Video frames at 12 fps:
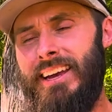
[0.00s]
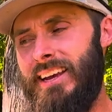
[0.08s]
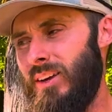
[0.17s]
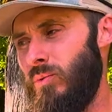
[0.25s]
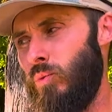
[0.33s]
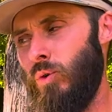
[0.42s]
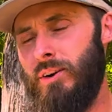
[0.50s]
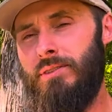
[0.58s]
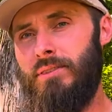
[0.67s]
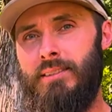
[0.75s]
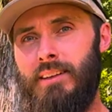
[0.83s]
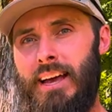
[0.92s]
and worth
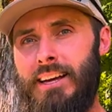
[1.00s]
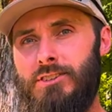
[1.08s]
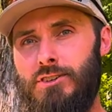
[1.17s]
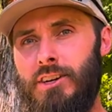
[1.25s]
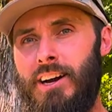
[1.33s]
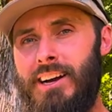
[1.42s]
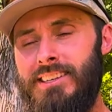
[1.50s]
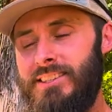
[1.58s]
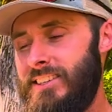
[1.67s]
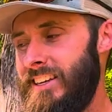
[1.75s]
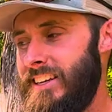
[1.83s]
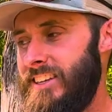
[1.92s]
the extra
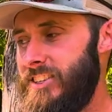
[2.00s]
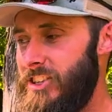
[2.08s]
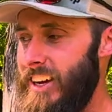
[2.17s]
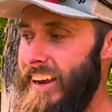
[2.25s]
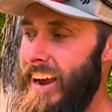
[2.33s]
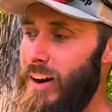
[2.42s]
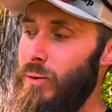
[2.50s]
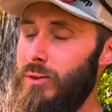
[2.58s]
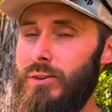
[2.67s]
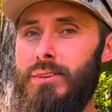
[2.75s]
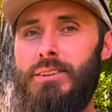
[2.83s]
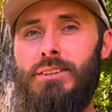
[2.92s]
cost, check out
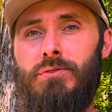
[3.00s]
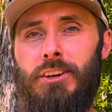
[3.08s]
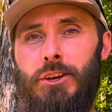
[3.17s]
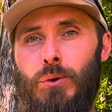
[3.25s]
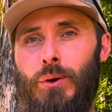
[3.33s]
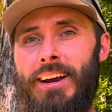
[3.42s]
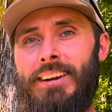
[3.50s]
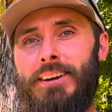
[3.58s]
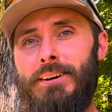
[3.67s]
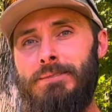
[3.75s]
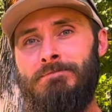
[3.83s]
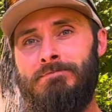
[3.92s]
this video right
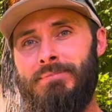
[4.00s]
here.